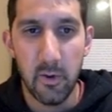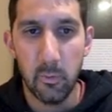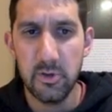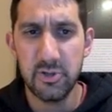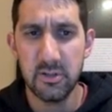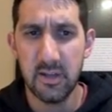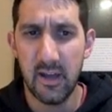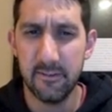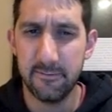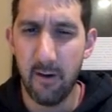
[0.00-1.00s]
we should
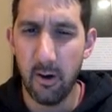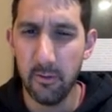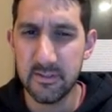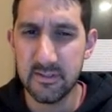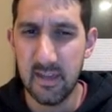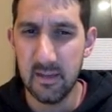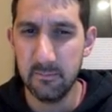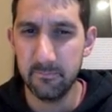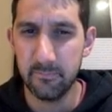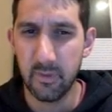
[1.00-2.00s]
kind of follow the
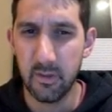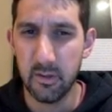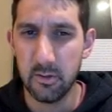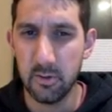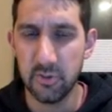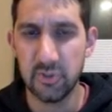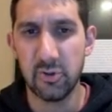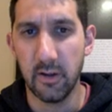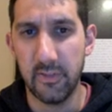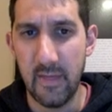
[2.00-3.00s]
same
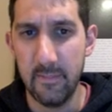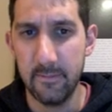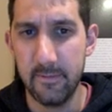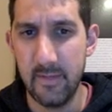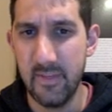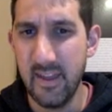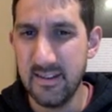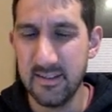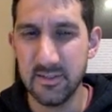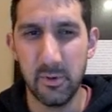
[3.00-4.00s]
construct that, that they
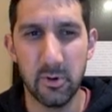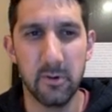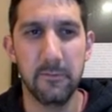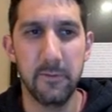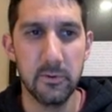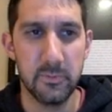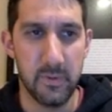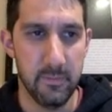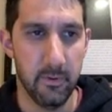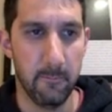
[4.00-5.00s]
did so we don't confuse
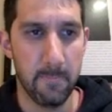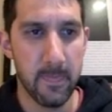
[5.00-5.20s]
people.